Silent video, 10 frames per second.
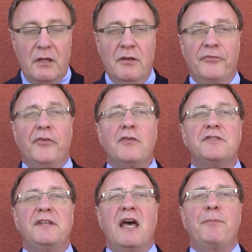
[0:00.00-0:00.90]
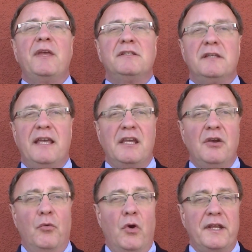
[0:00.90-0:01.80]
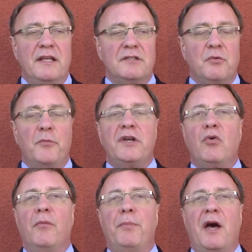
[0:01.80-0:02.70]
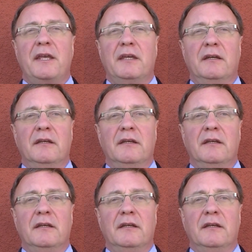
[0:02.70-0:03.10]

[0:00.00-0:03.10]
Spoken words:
The first step is to get your audience what we call buy-in.